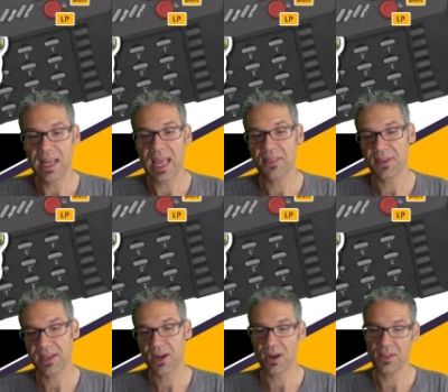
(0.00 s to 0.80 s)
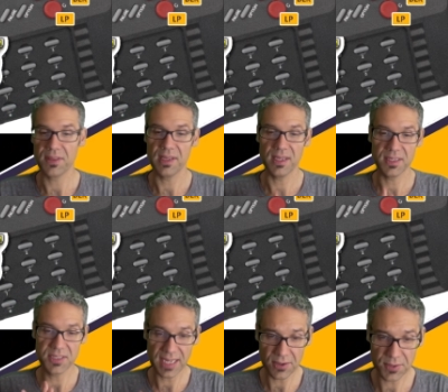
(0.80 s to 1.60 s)
And then on the
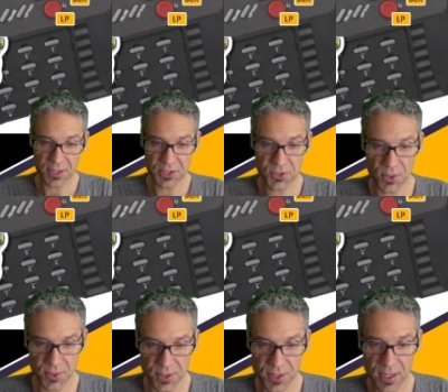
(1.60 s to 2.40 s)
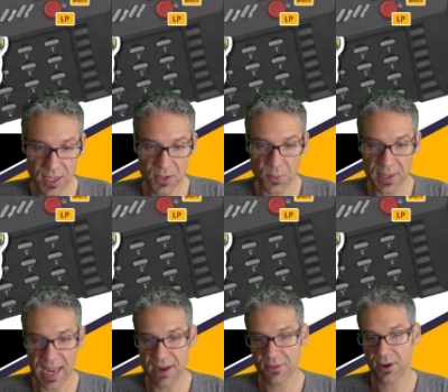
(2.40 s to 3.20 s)
standard controller, we
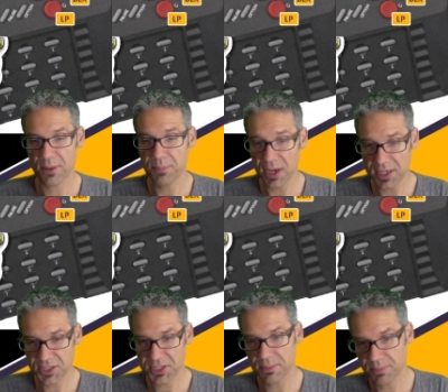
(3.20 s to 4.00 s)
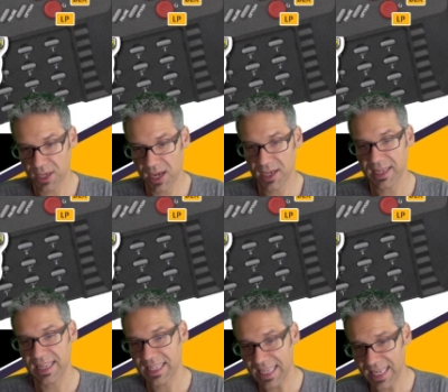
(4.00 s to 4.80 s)
have our punch, block,
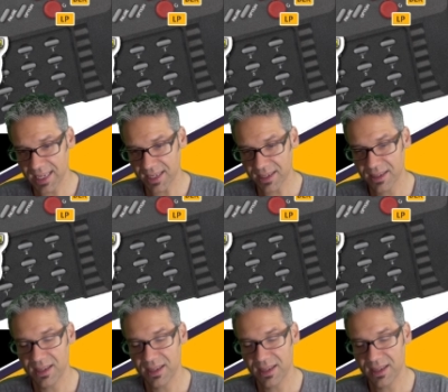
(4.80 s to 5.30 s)
and kick.